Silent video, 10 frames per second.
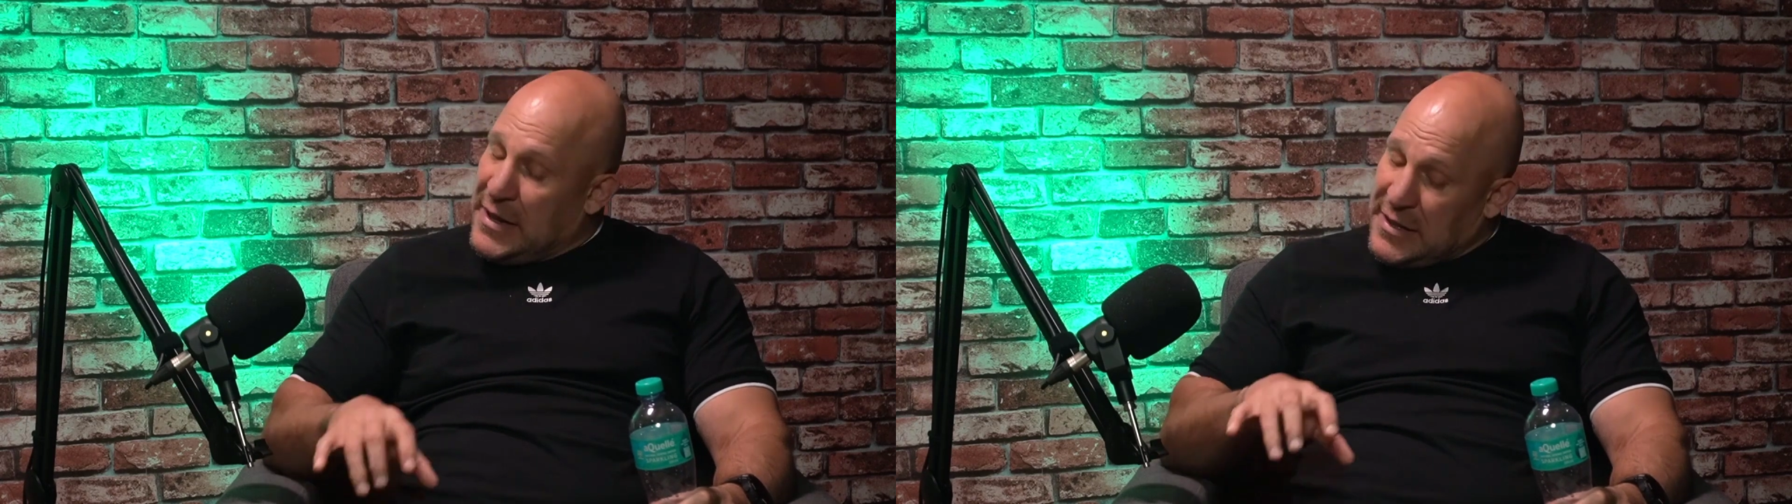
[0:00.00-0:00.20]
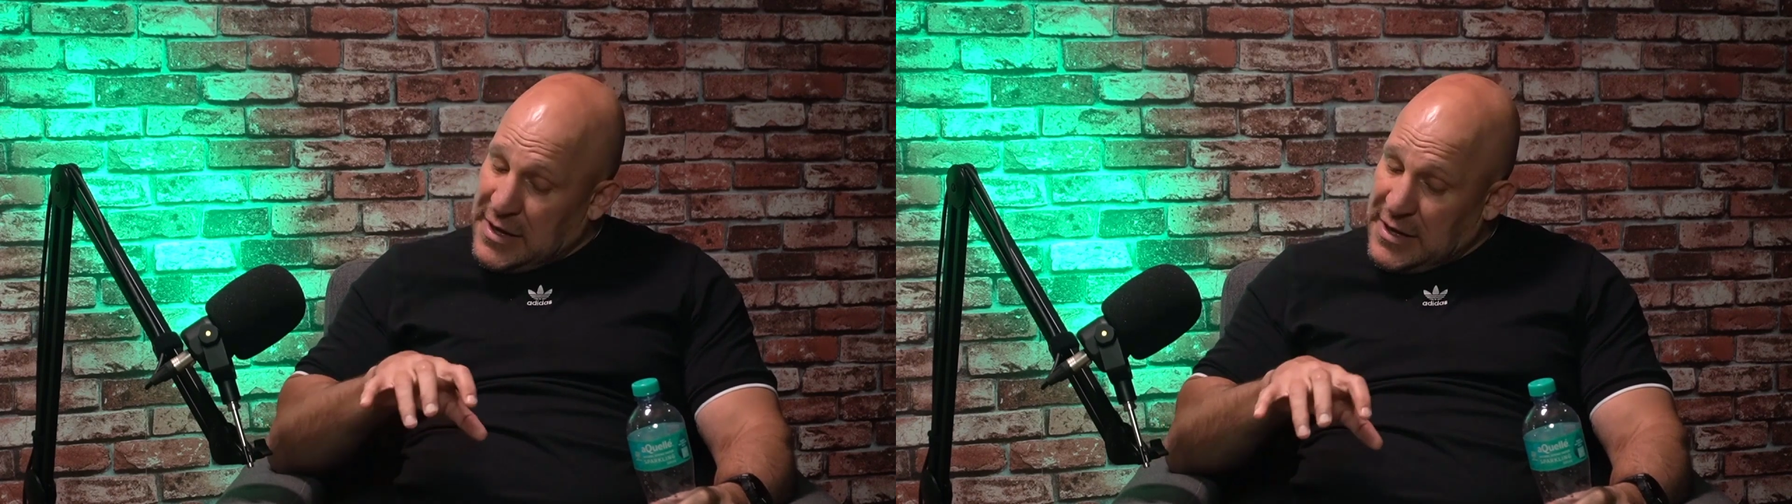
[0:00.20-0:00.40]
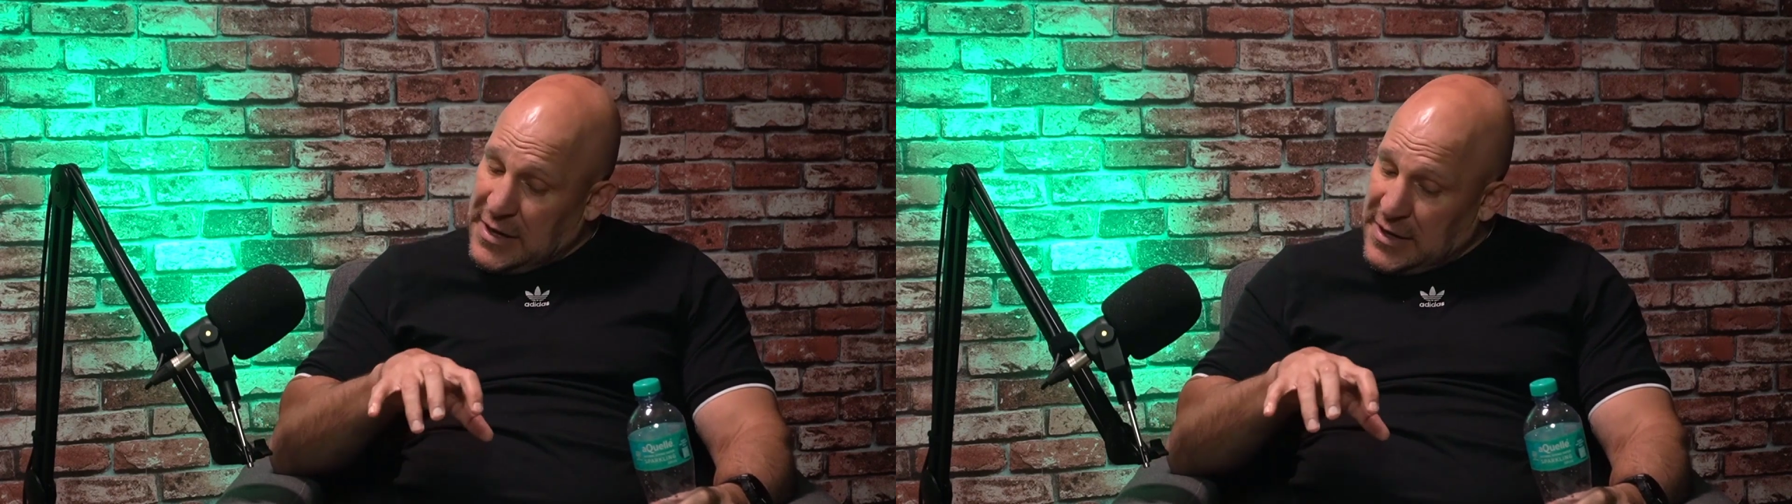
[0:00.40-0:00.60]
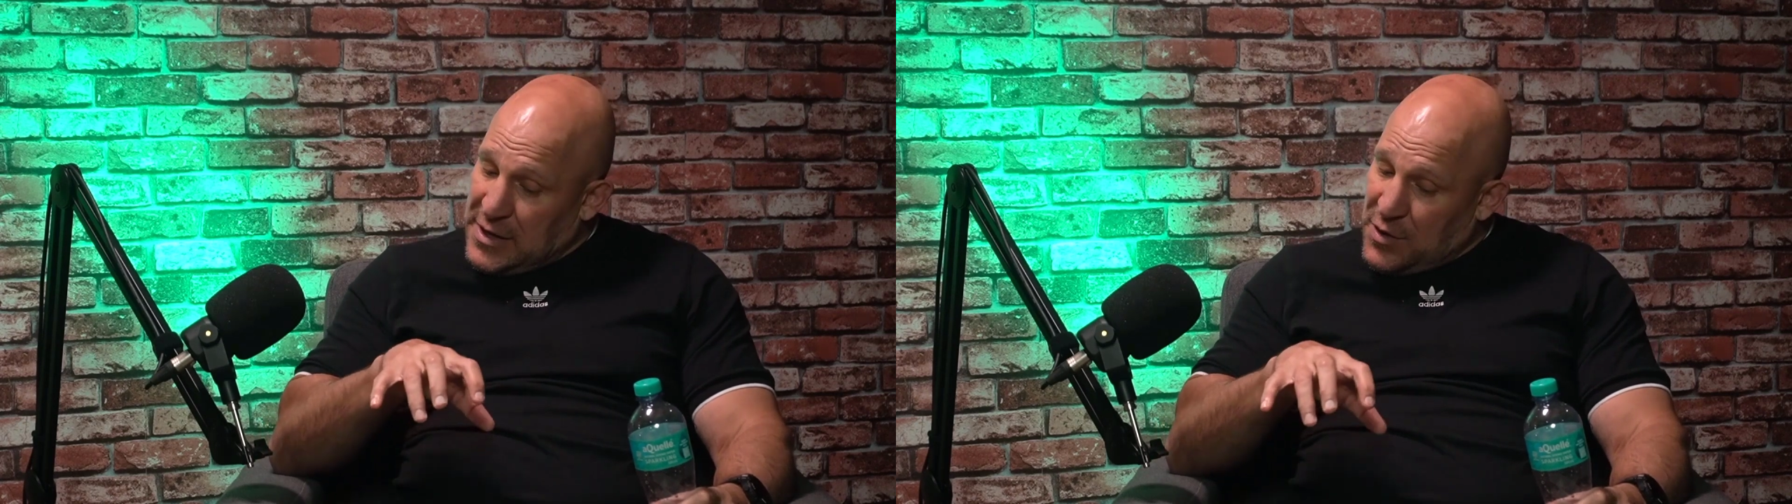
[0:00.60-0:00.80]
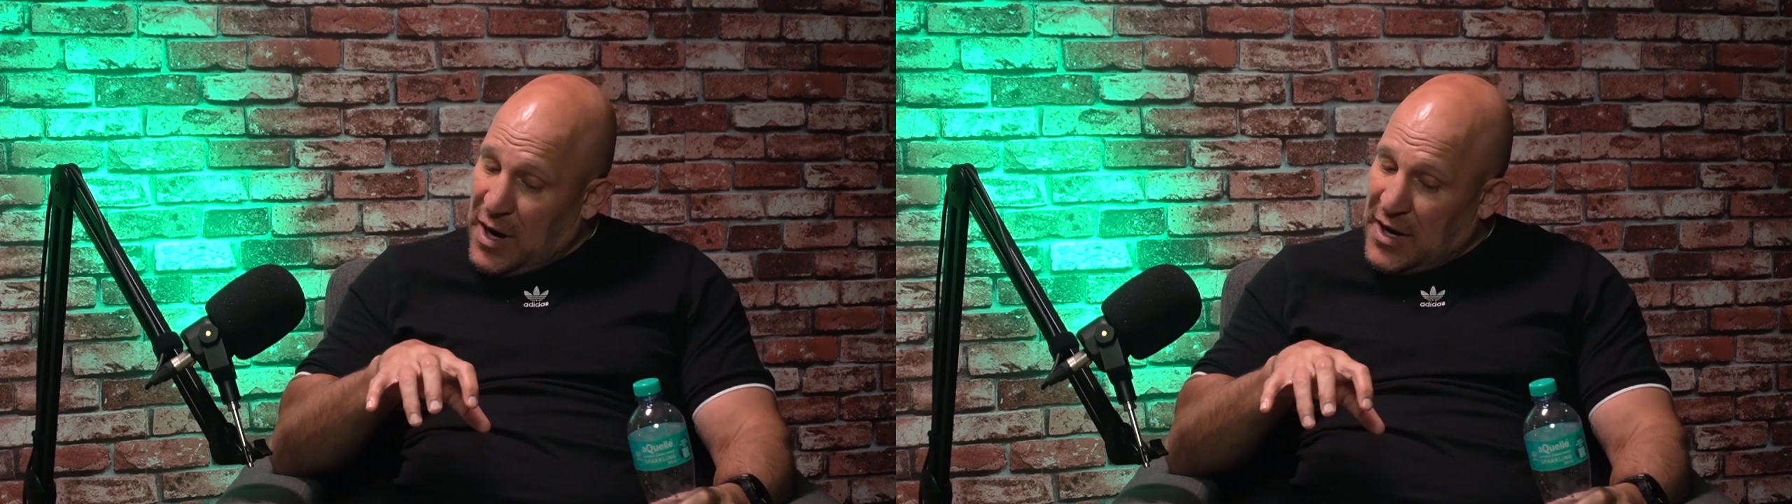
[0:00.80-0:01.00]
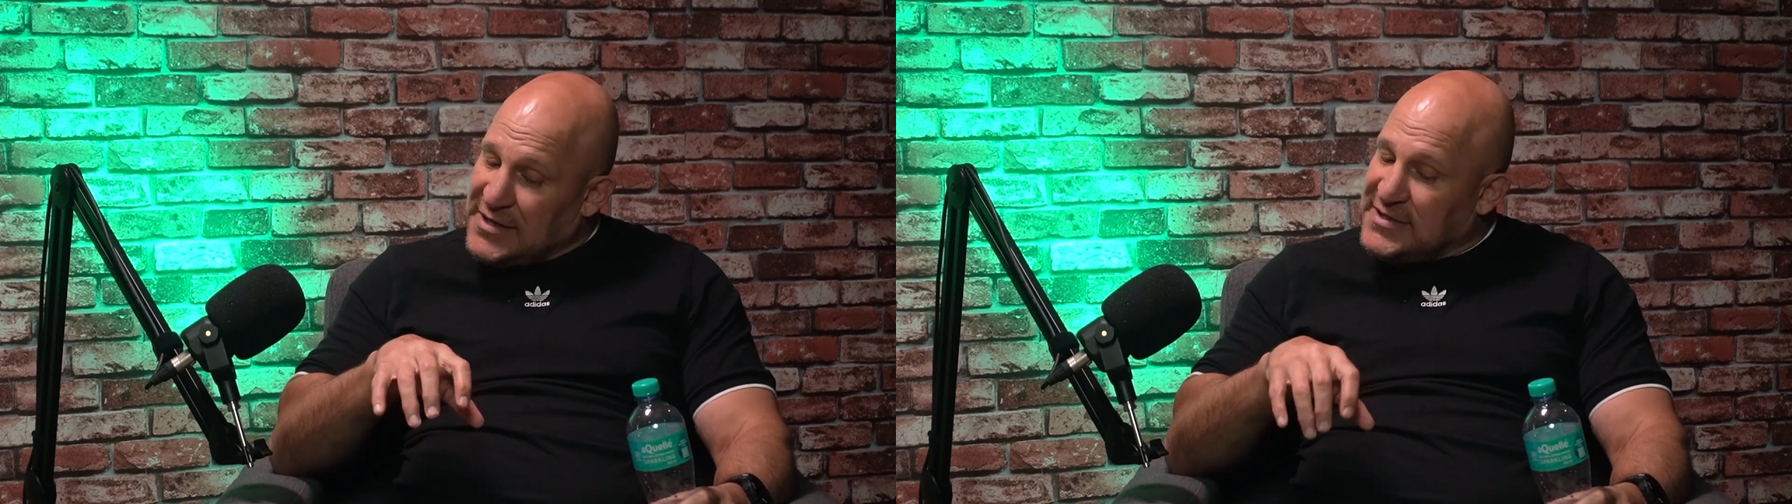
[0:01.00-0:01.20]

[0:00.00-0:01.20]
then I